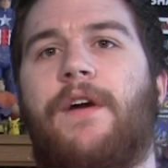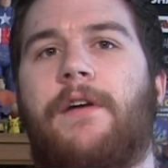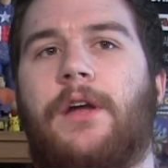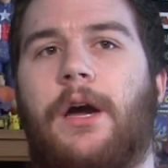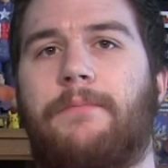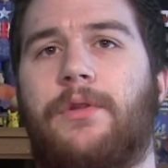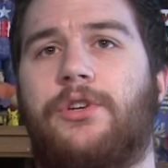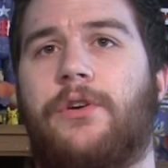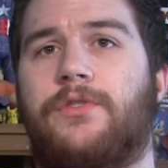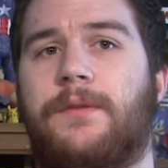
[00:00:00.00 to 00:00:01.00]
fairy
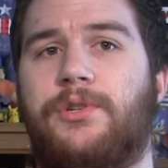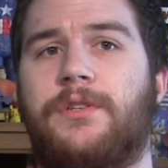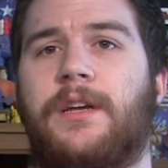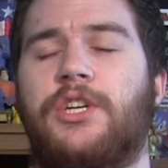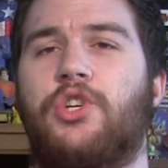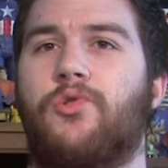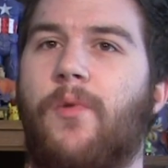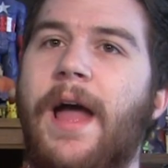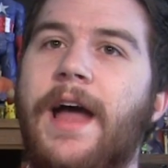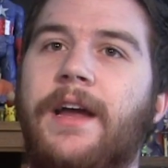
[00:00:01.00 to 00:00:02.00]
godmother shows up, she's like,
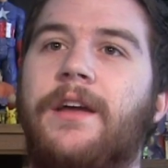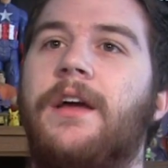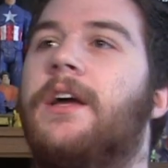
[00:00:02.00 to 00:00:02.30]
Shrek,